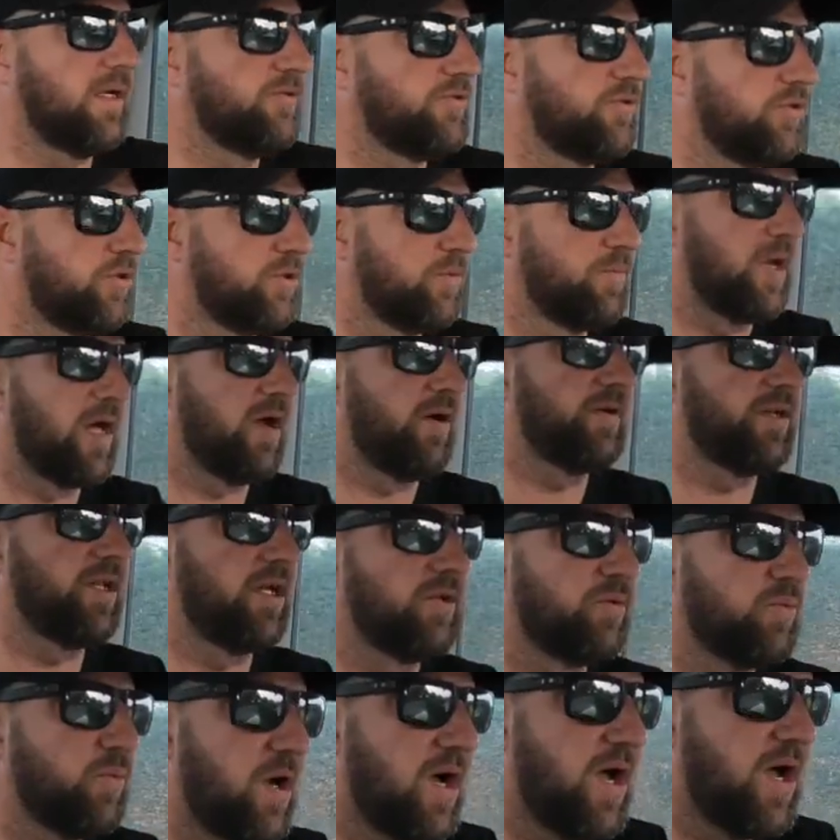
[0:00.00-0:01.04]
Straw blower
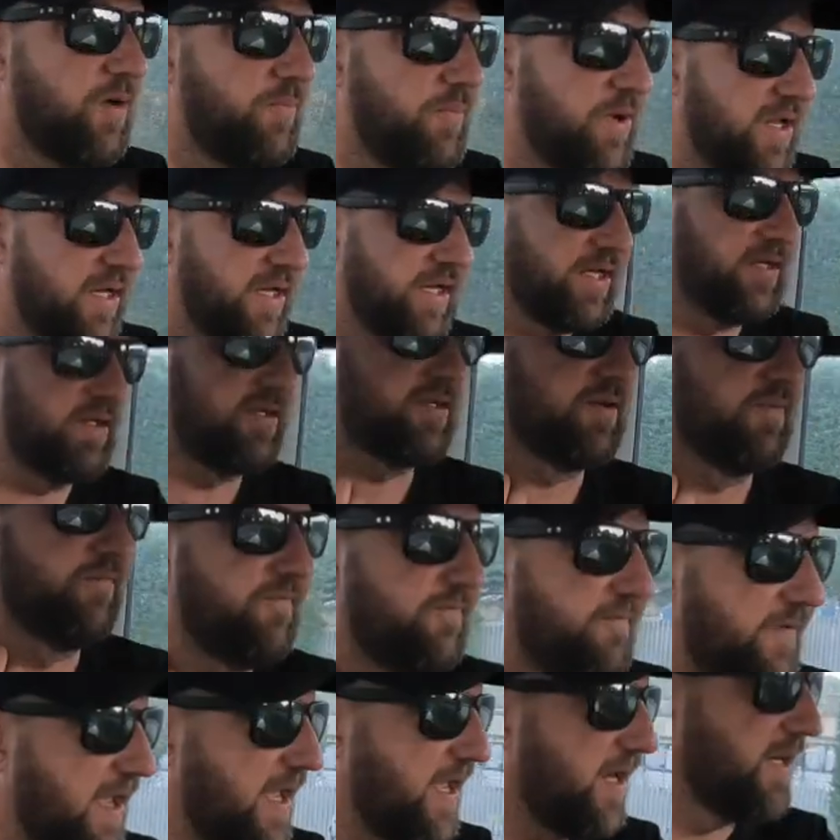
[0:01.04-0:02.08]
does work, but it needs some
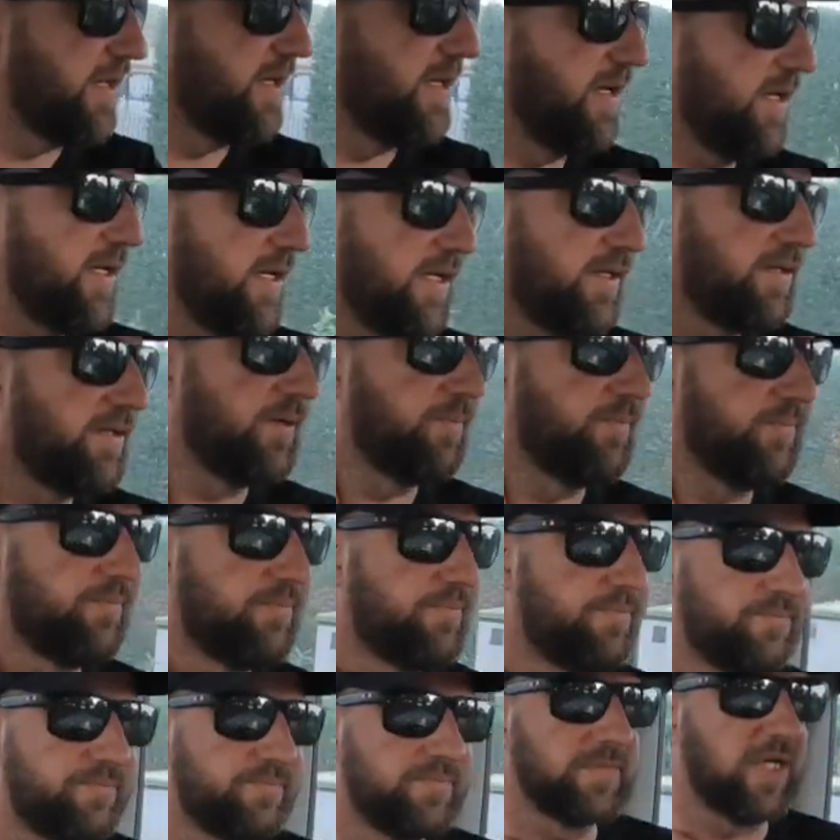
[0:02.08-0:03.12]
fettling, it needs some
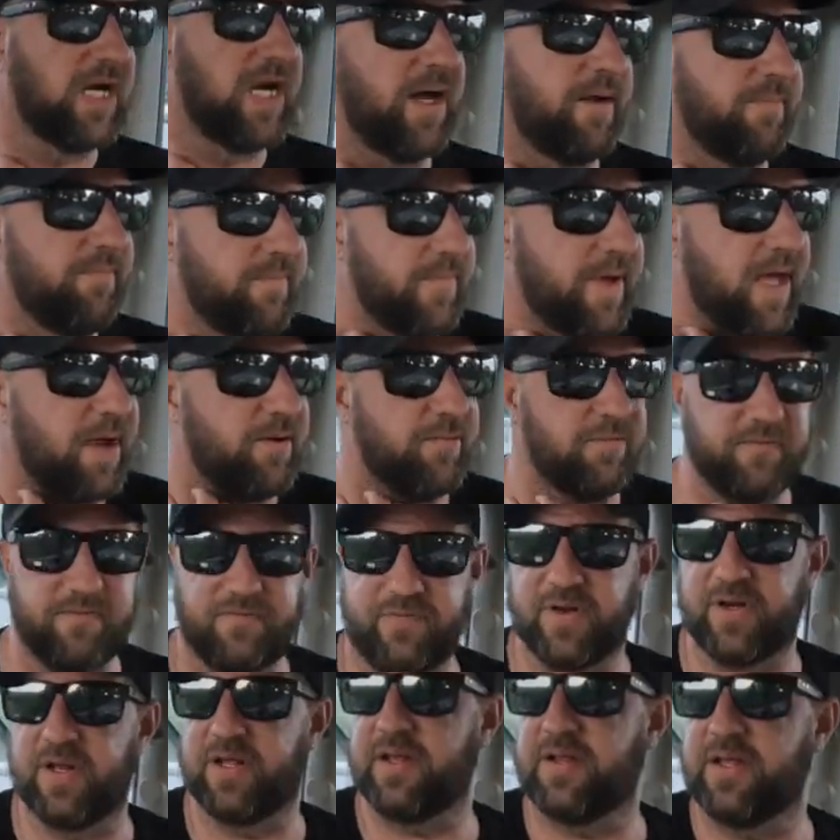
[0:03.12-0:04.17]
like a mount
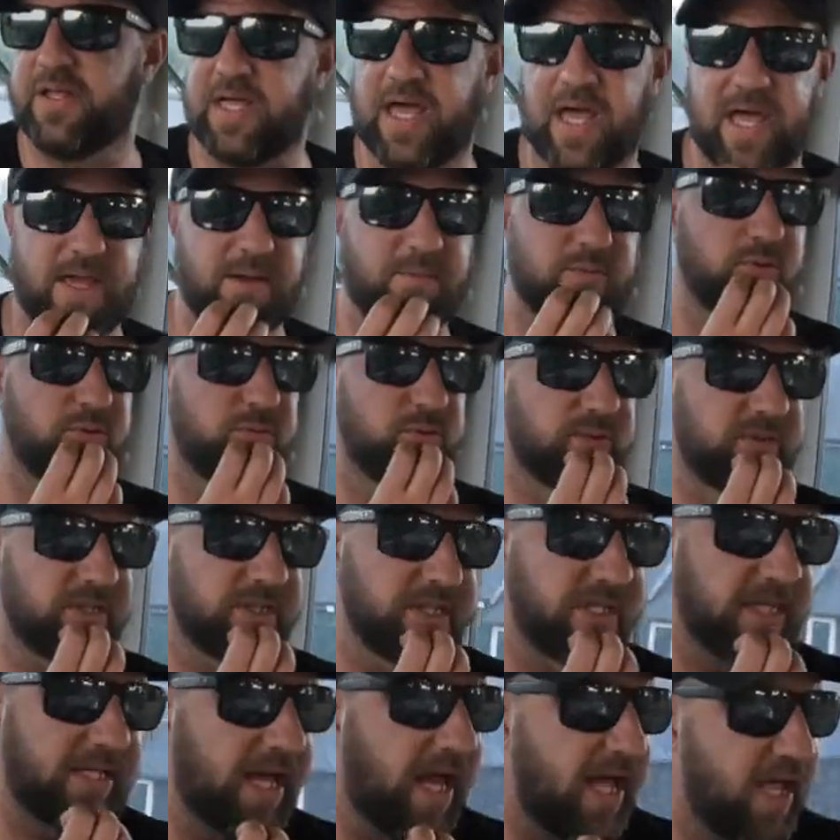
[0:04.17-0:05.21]
for the cables,
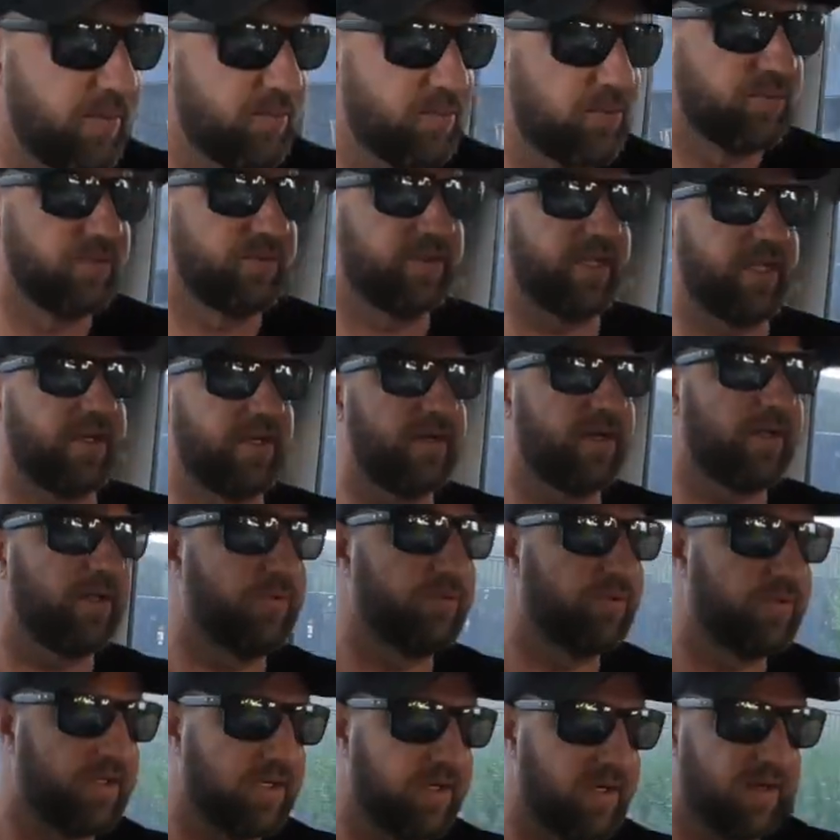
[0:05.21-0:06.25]
and the cables need
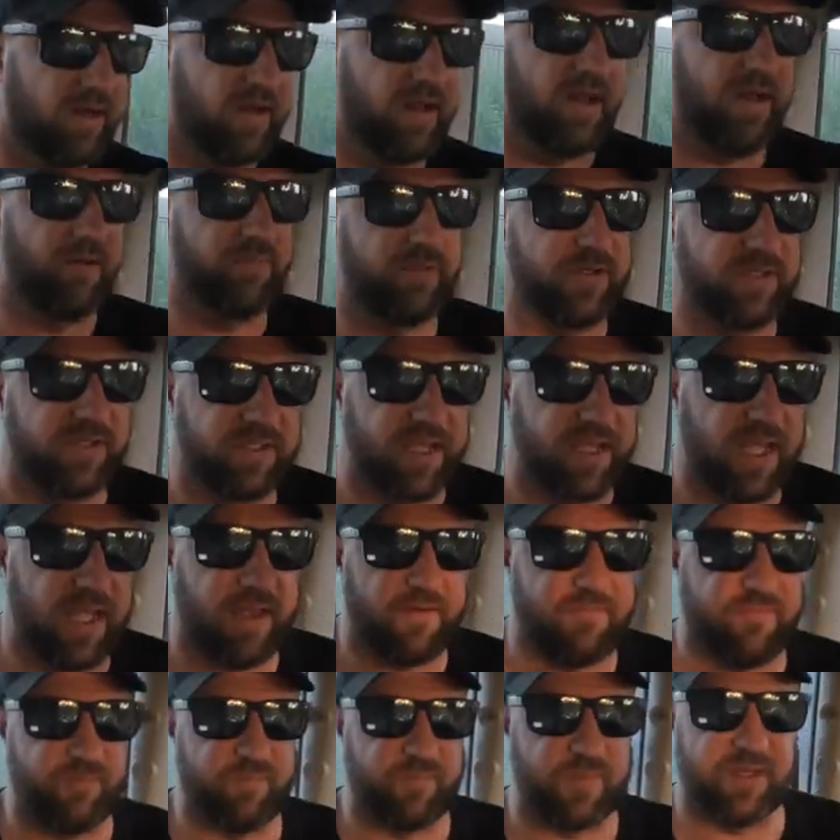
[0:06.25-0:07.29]
loosening up because they
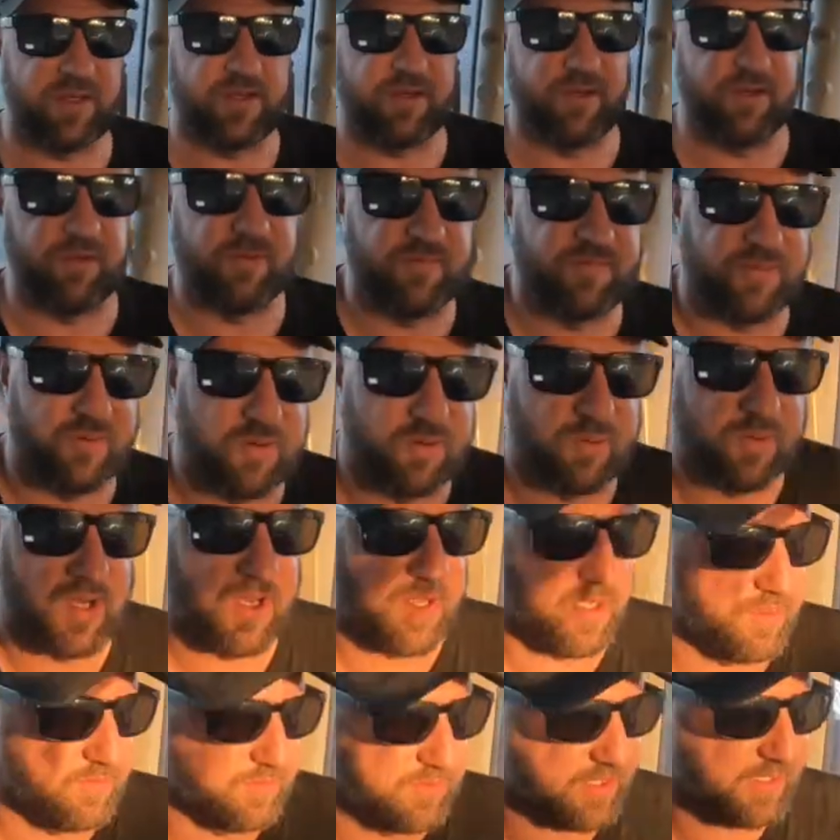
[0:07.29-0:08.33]
haven't been used for a
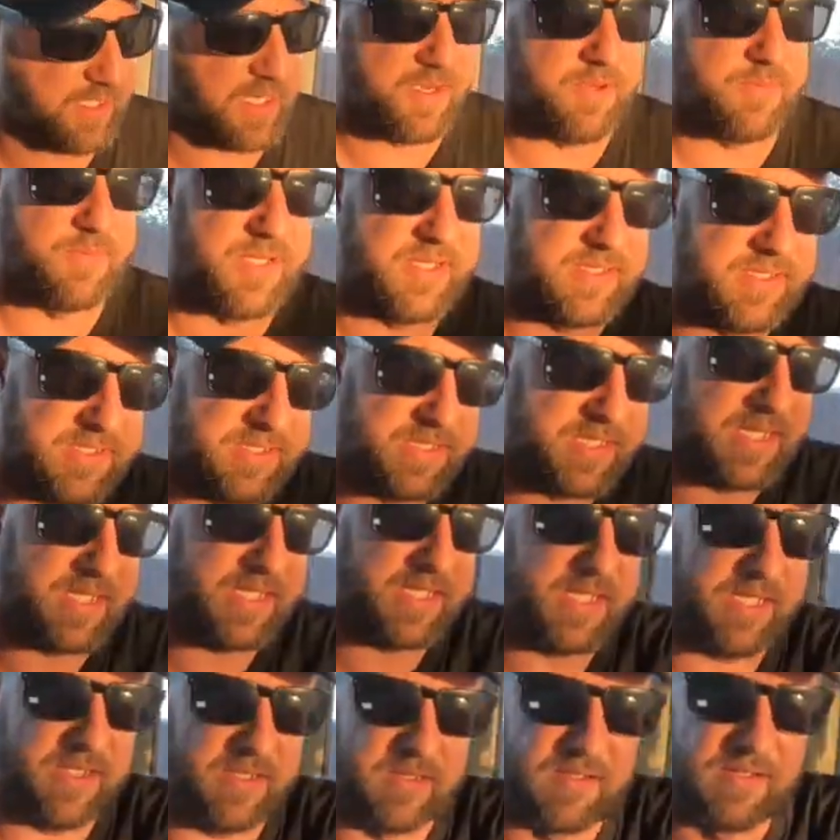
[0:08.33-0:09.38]
while, so they're a bit
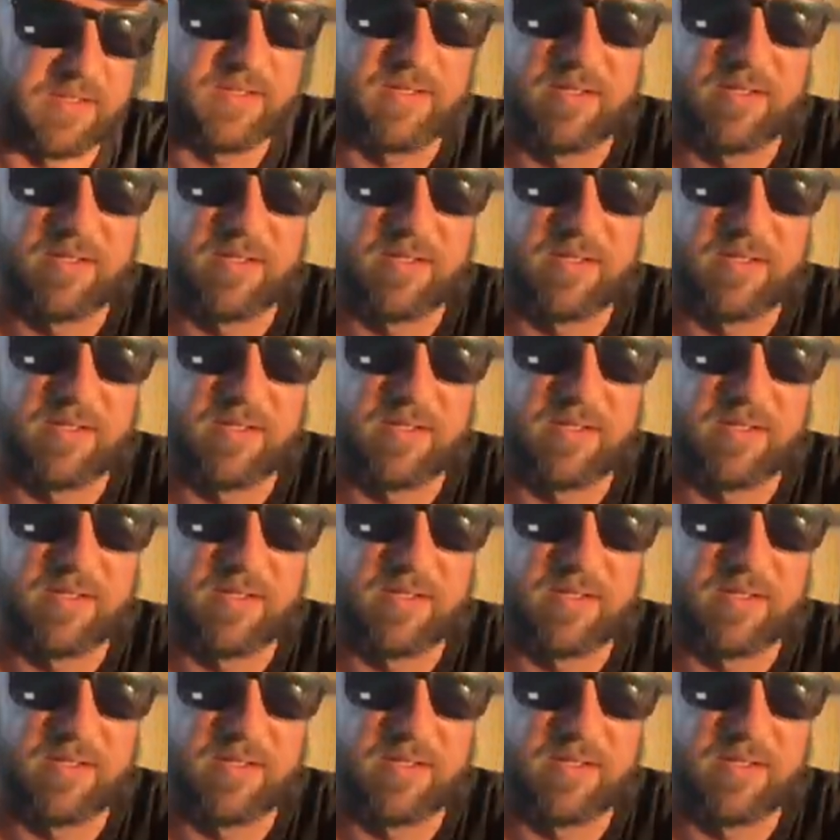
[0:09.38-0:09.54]
sticky.